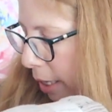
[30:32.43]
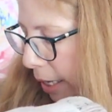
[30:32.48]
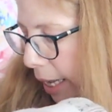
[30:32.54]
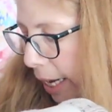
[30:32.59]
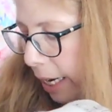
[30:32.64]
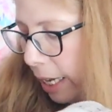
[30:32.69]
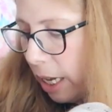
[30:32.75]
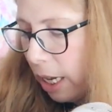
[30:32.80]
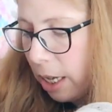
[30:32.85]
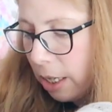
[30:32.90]

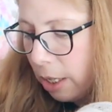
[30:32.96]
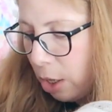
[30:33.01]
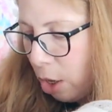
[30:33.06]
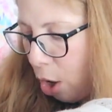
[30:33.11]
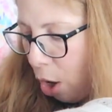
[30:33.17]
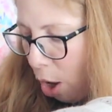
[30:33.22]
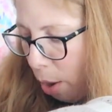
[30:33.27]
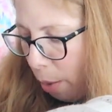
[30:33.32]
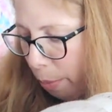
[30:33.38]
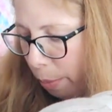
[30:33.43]
like a
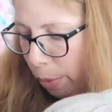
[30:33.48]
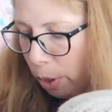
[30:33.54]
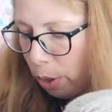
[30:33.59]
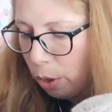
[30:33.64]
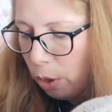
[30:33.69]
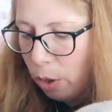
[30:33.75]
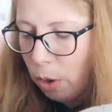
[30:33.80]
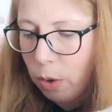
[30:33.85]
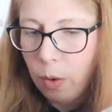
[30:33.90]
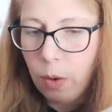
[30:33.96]

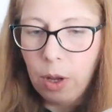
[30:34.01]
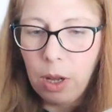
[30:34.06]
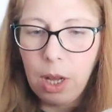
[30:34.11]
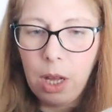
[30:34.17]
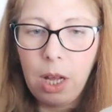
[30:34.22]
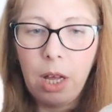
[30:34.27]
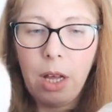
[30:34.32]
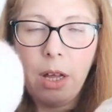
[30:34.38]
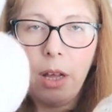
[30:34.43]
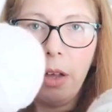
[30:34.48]
combo
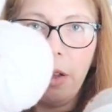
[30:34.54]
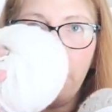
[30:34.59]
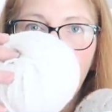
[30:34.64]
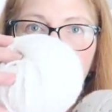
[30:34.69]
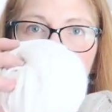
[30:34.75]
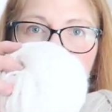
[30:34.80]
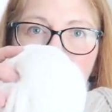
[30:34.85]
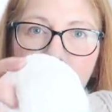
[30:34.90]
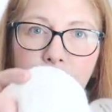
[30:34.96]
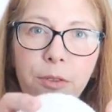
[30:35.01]

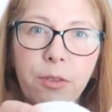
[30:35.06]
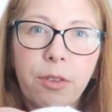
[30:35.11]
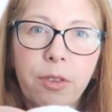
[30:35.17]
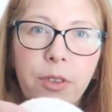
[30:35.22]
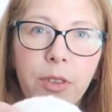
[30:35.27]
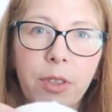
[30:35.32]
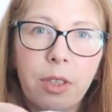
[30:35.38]
of